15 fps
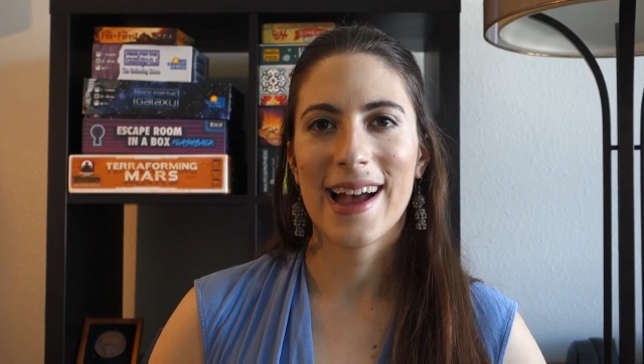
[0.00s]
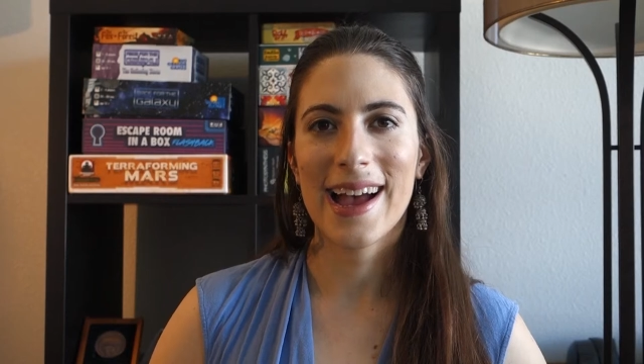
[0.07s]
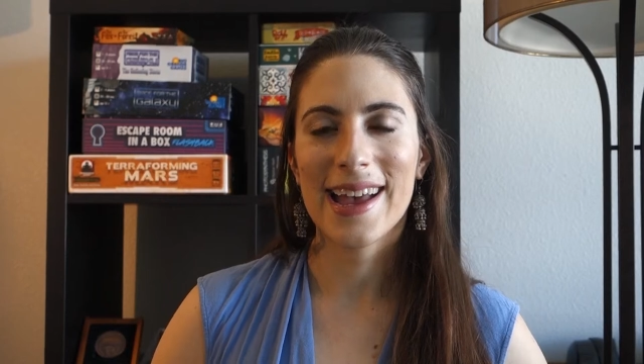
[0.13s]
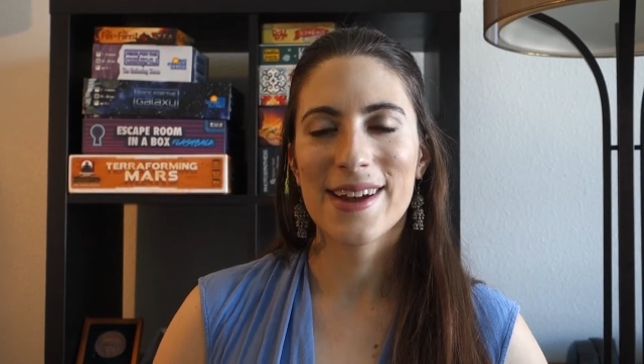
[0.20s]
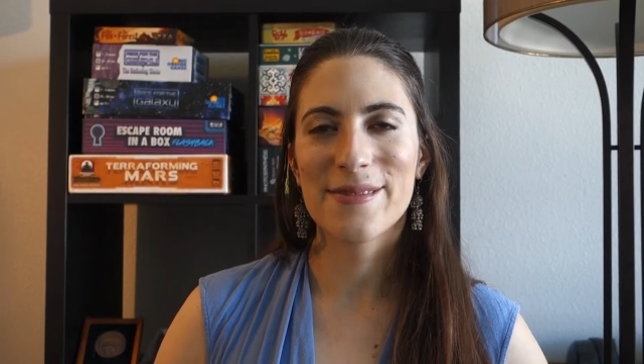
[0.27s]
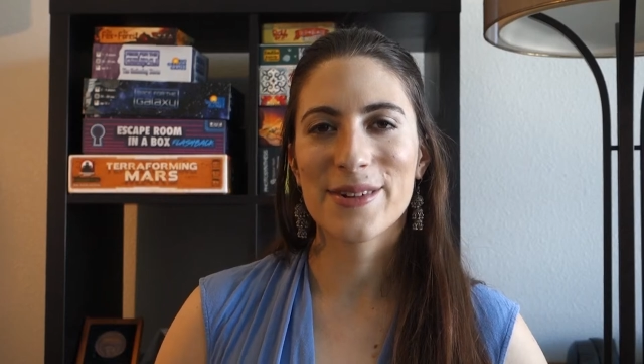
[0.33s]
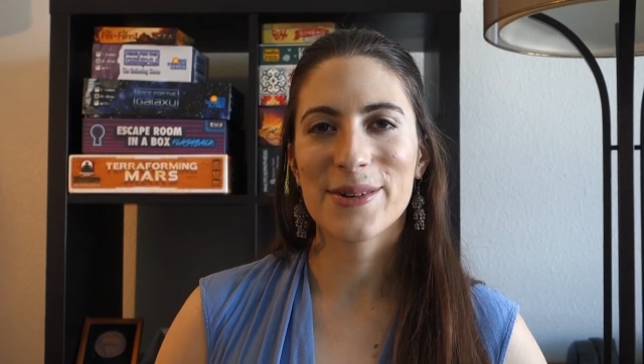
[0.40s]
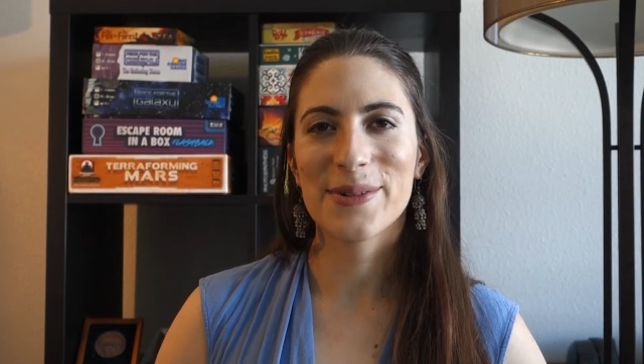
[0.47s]

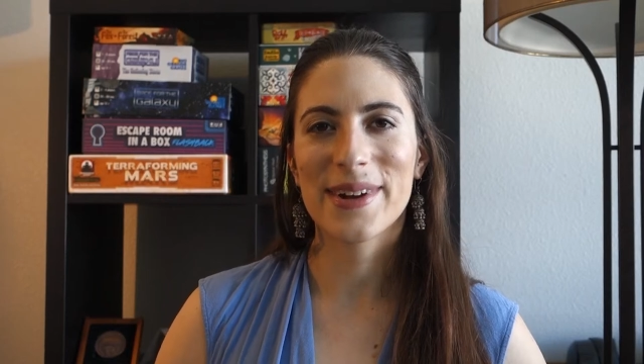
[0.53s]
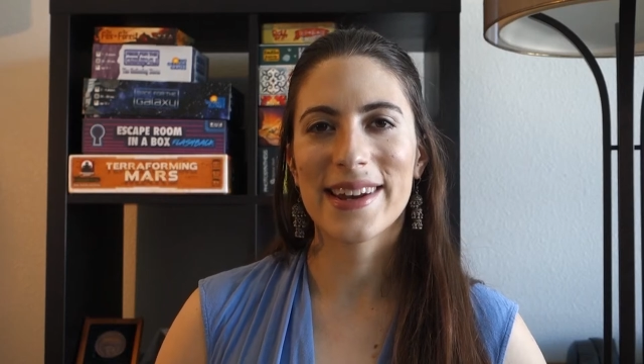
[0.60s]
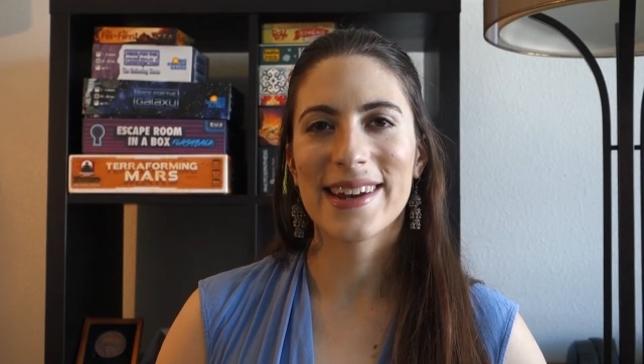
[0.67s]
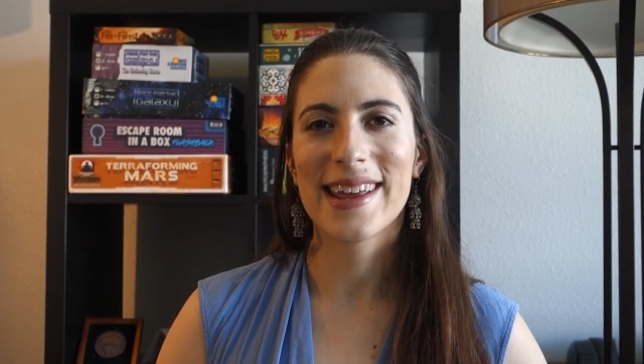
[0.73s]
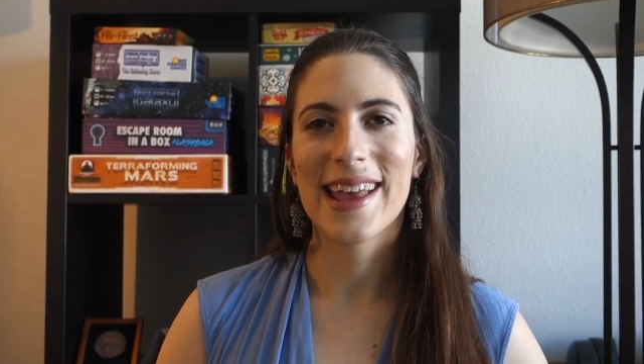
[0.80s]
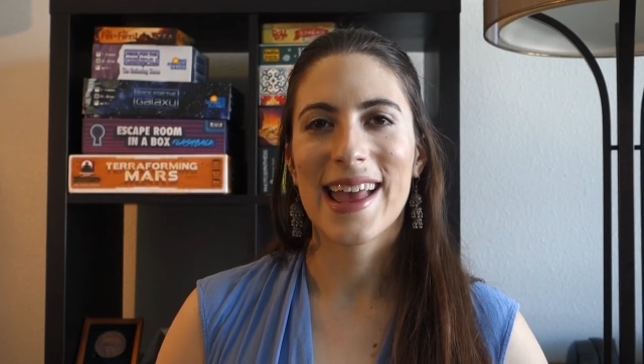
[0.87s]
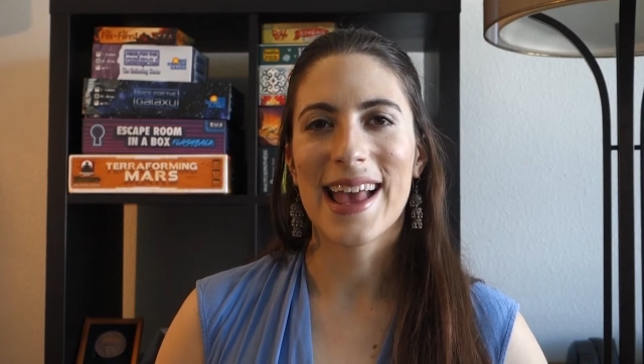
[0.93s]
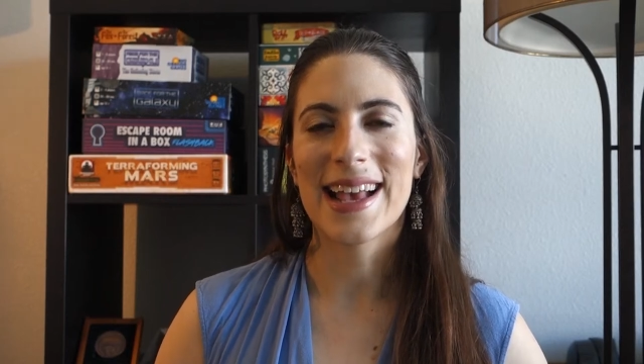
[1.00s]
Hi
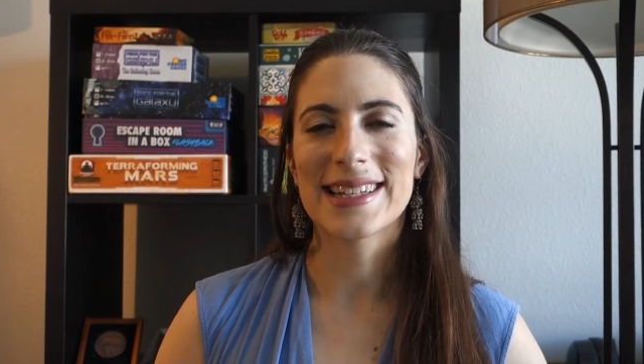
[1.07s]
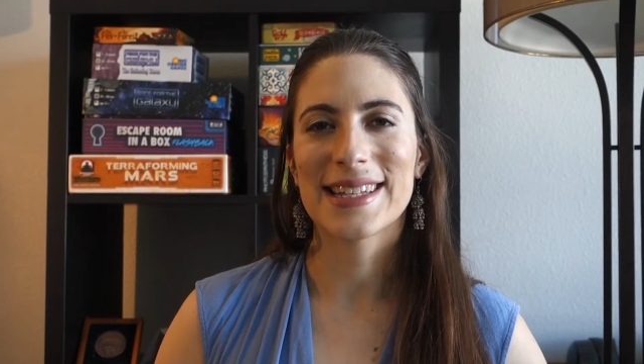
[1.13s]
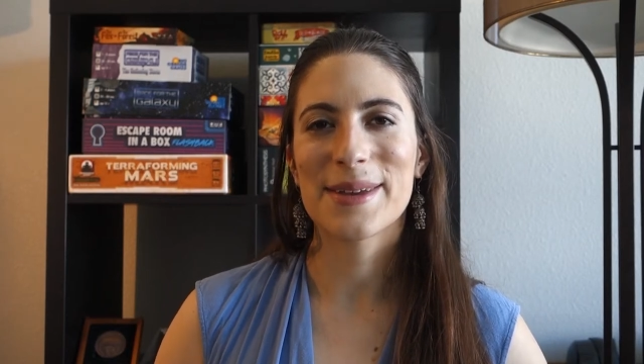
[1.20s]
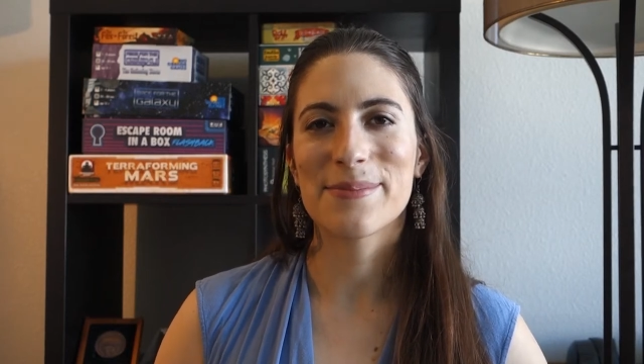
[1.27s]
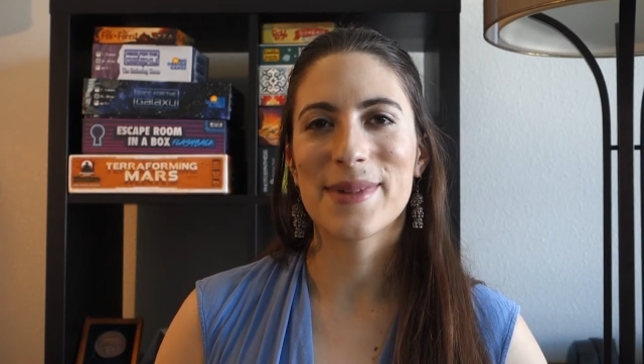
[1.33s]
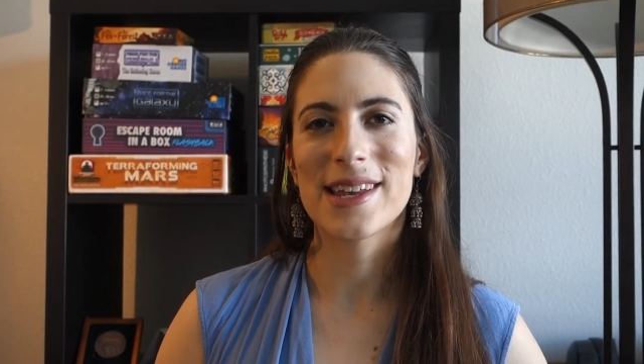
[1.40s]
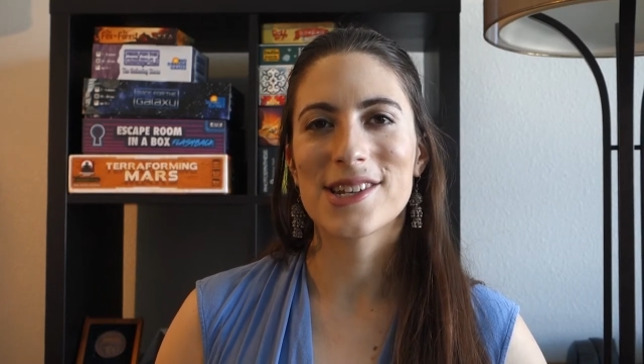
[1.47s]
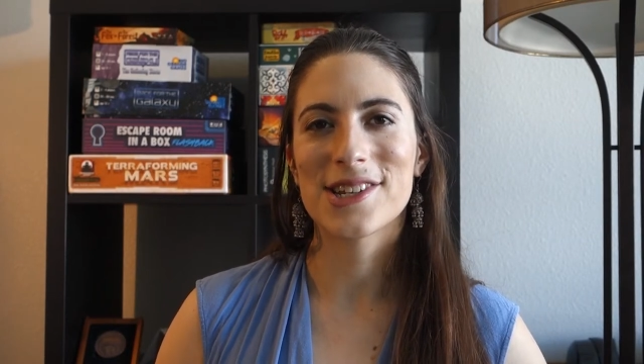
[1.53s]
everyone, as I
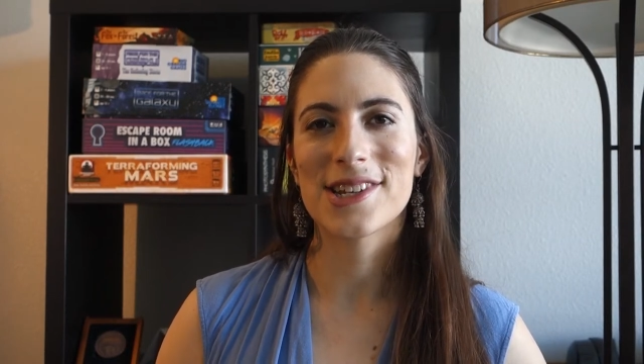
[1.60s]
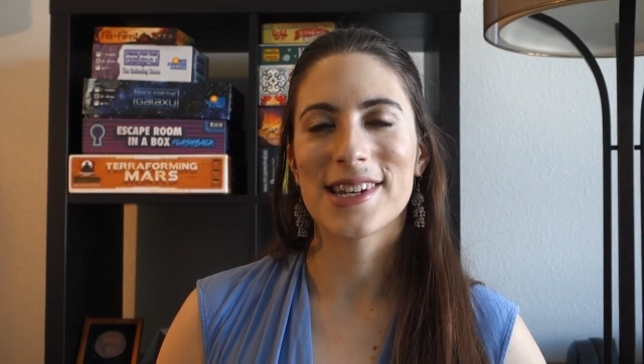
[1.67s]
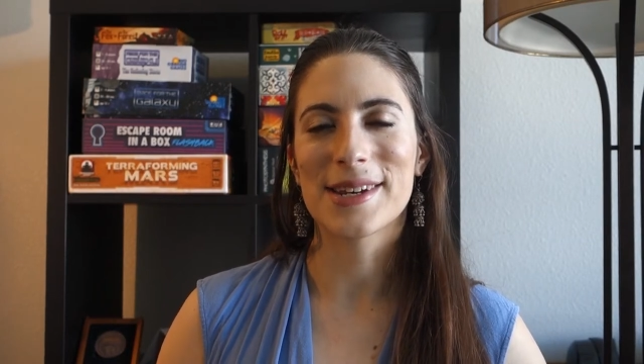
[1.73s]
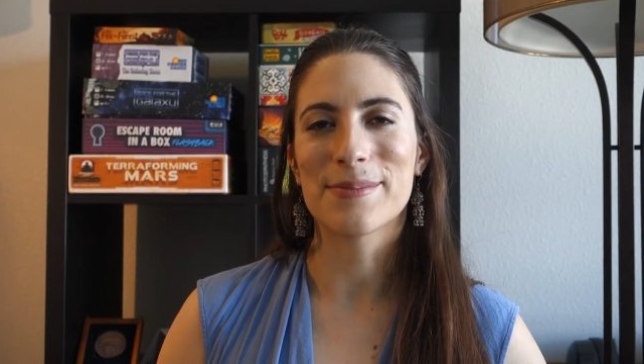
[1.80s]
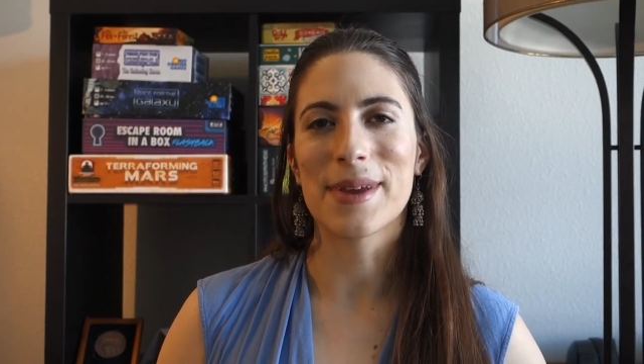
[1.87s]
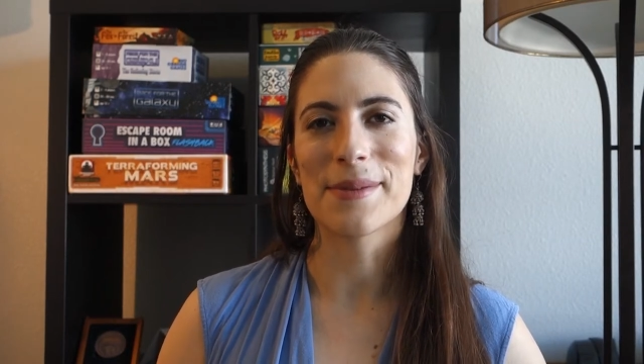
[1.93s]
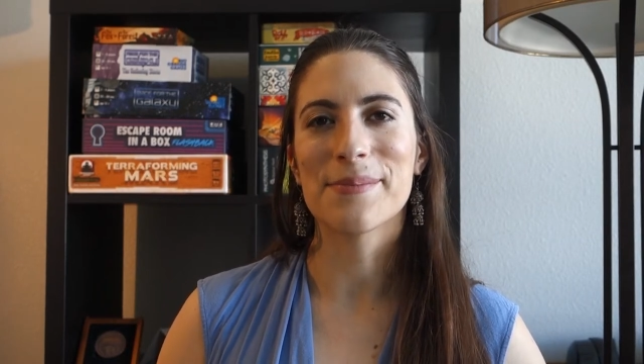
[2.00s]
mentioned in my